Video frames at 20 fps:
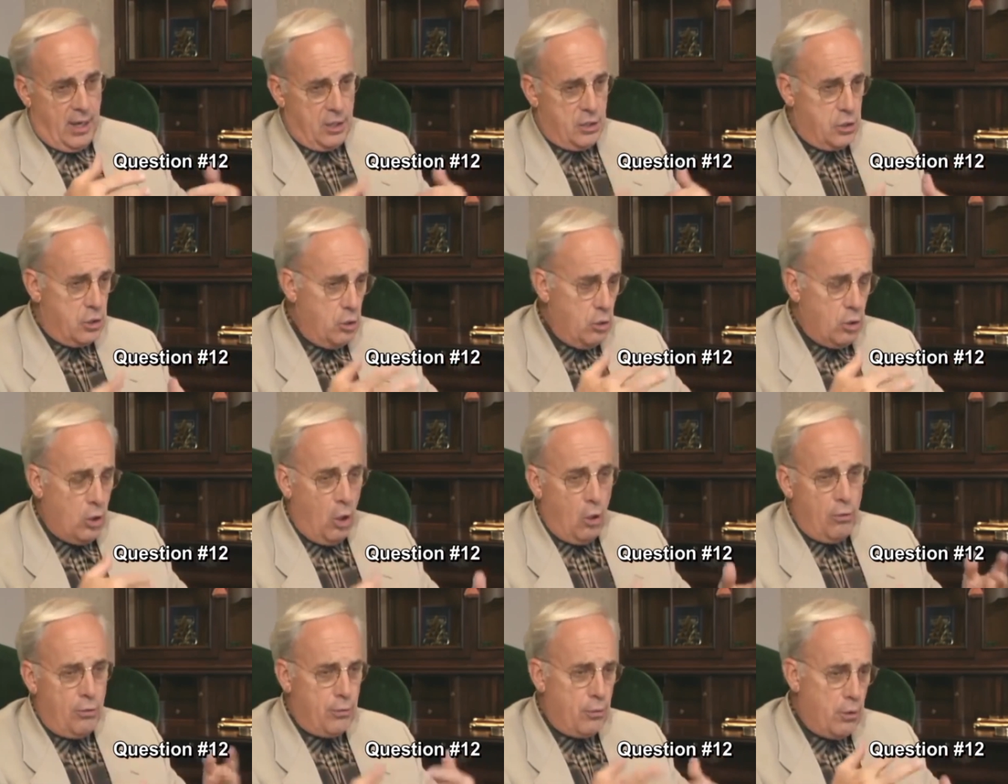as you
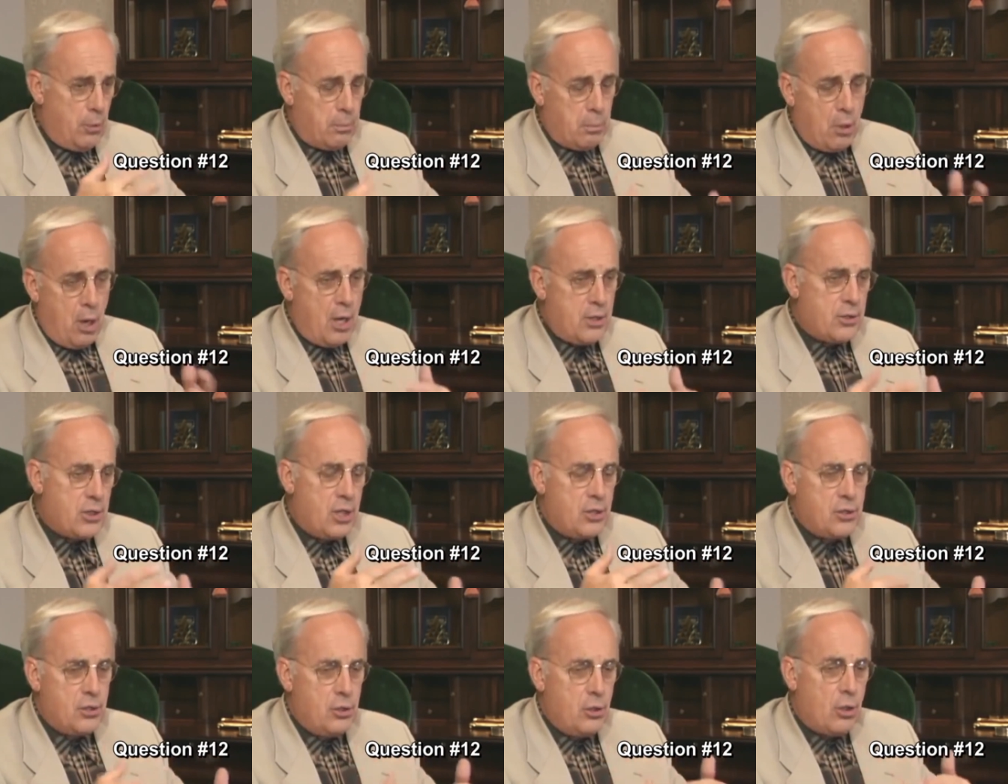go through the
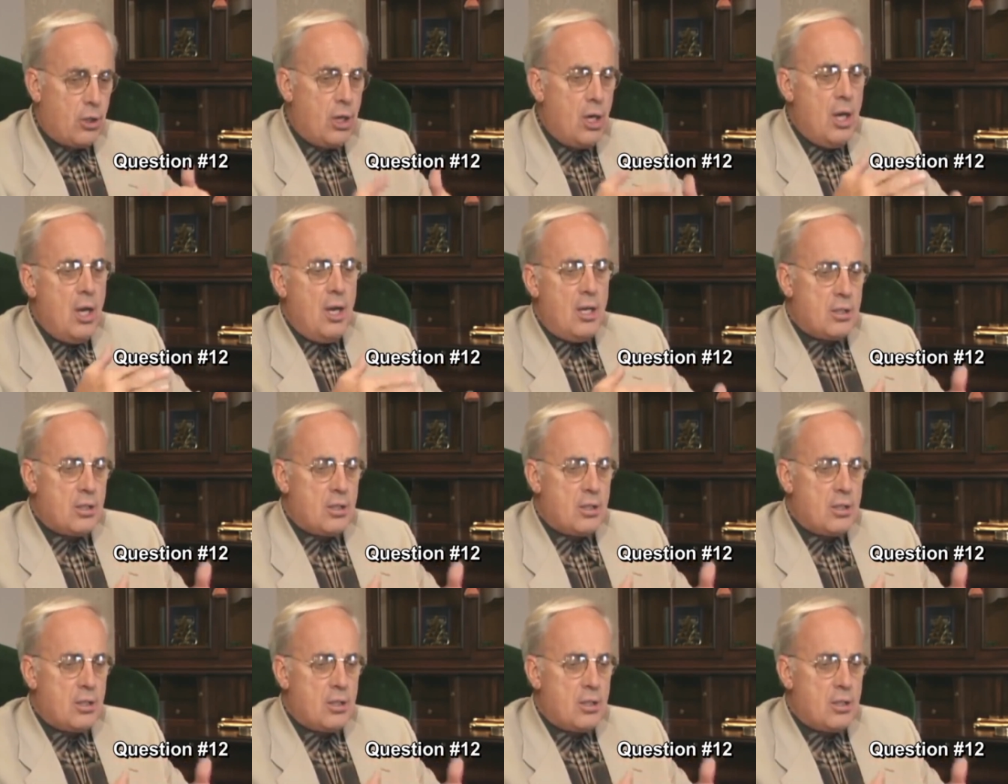process, you're